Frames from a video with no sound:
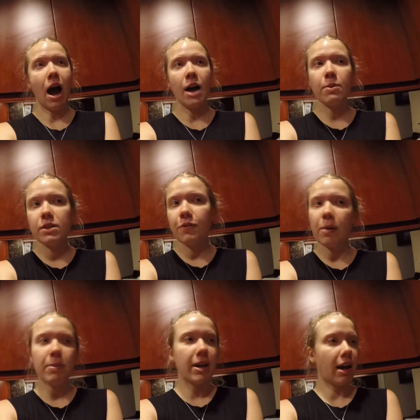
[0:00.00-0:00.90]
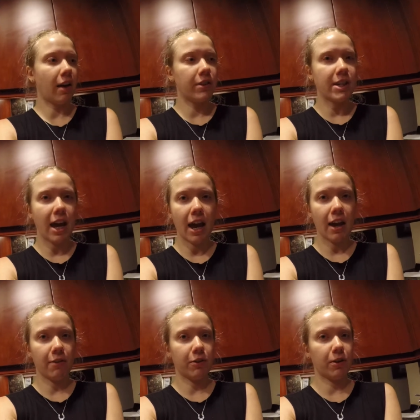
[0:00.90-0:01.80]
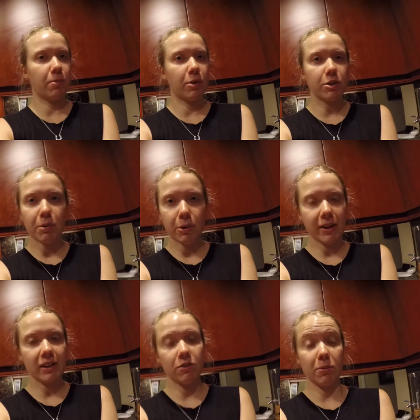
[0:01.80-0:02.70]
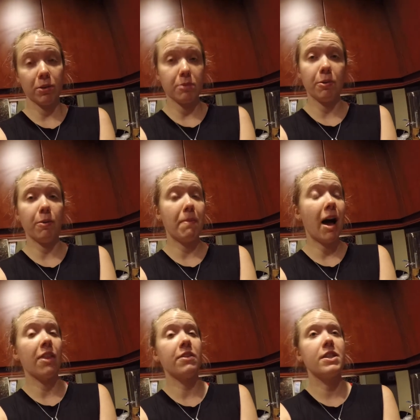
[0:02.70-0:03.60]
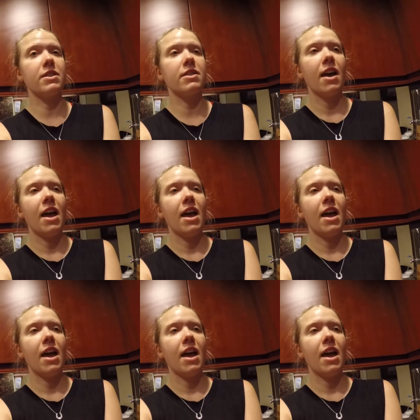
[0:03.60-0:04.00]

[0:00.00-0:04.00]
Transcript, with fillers: I was filming every day for multiple weeks, for multiple months,